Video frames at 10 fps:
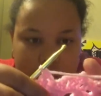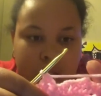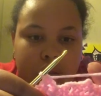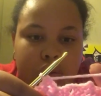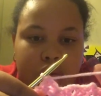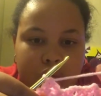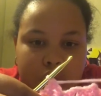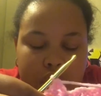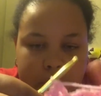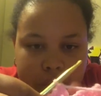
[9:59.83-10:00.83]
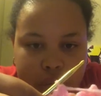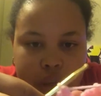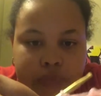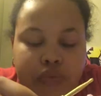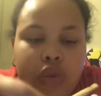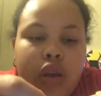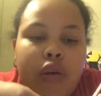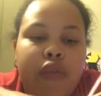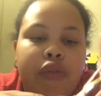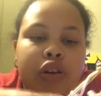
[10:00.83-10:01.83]
to do a double crochet.
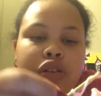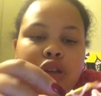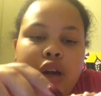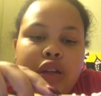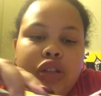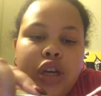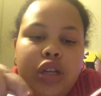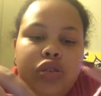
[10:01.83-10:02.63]
First you gotta chain